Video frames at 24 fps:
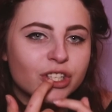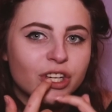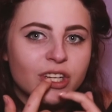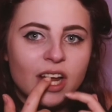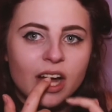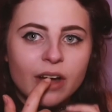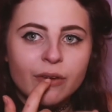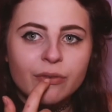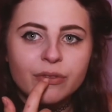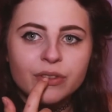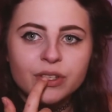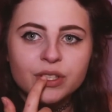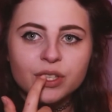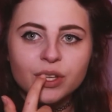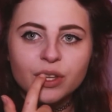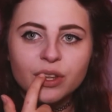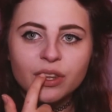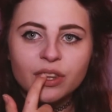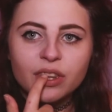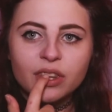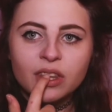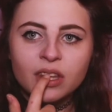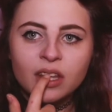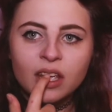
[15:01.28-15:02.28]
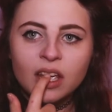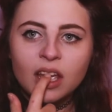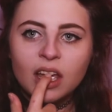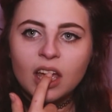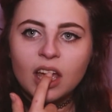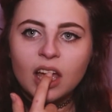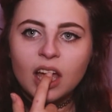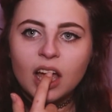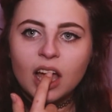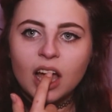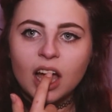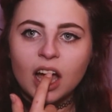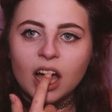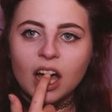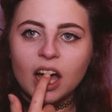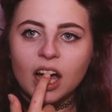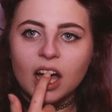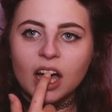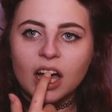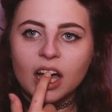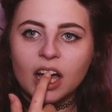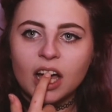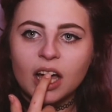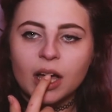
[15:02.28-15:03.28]
out half the tooth,
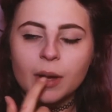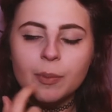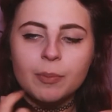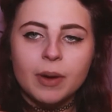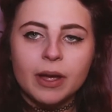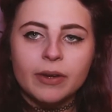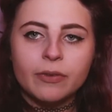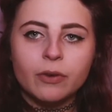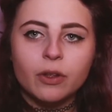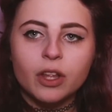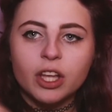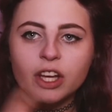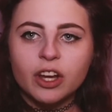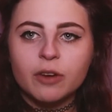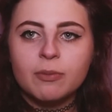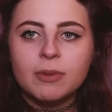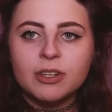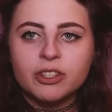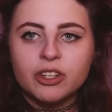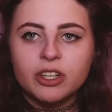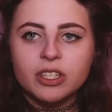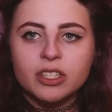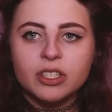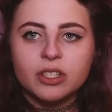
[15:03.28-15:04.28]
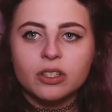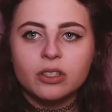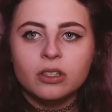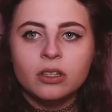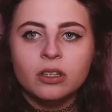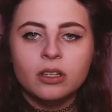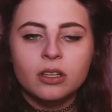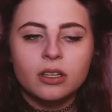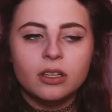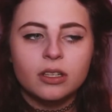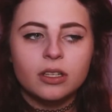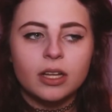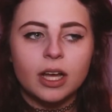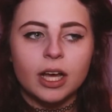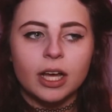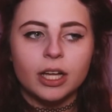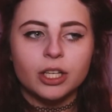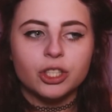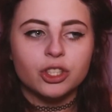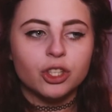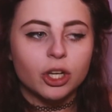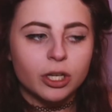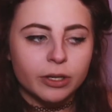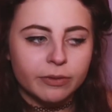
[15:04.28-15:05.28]
by falling off my tricycle
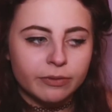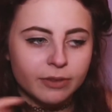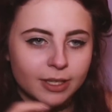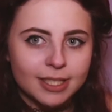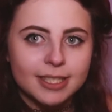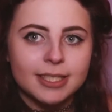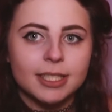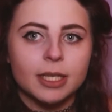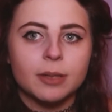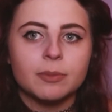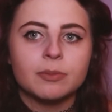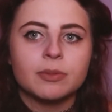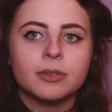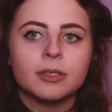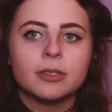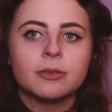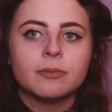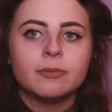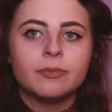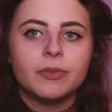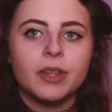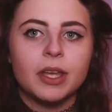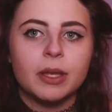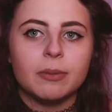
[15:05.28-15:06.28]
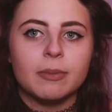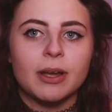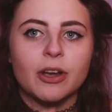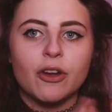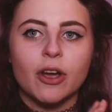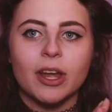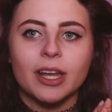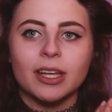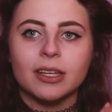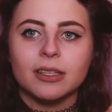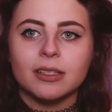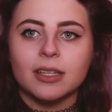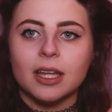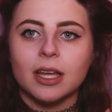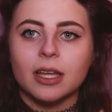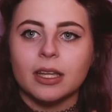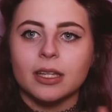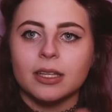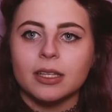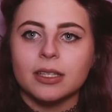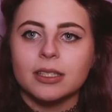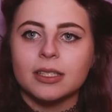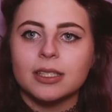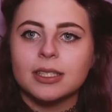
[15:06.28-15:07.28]
and down a flight of steps in my
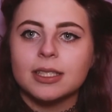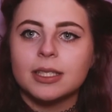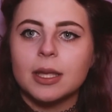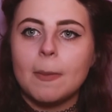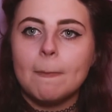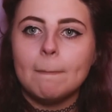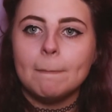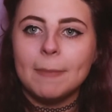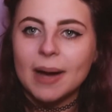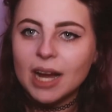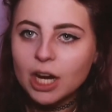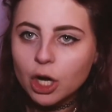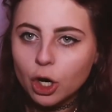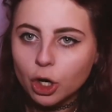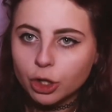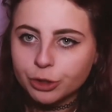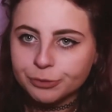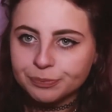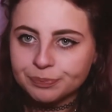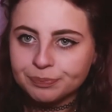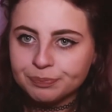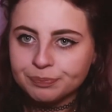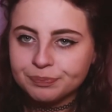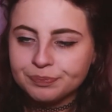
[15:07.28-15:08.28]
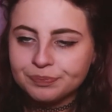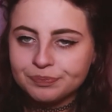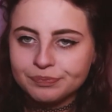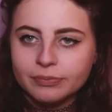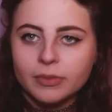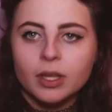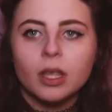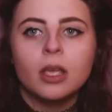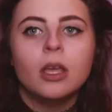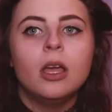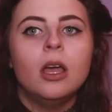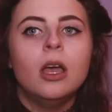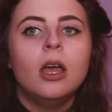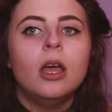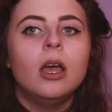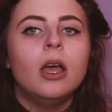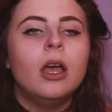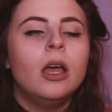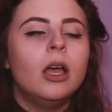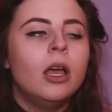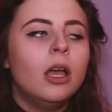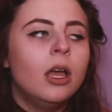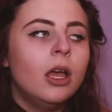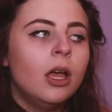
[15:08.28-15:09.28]
granddad's back garden.
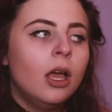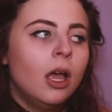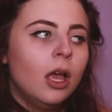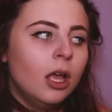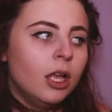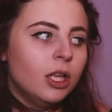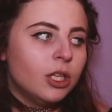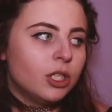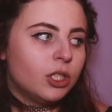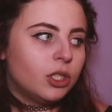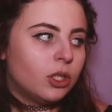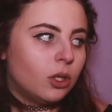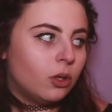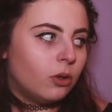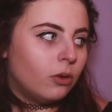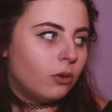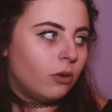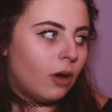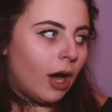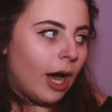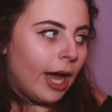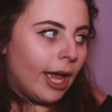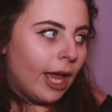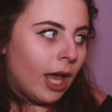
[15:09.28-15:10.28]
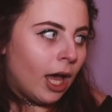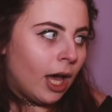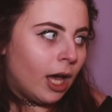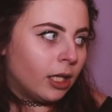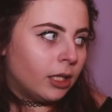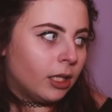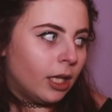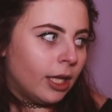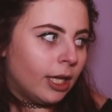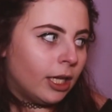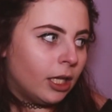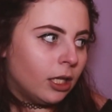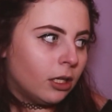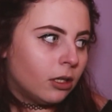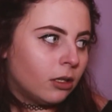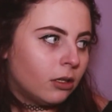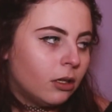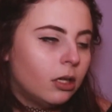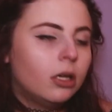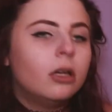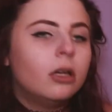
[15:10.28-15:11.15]
So I had like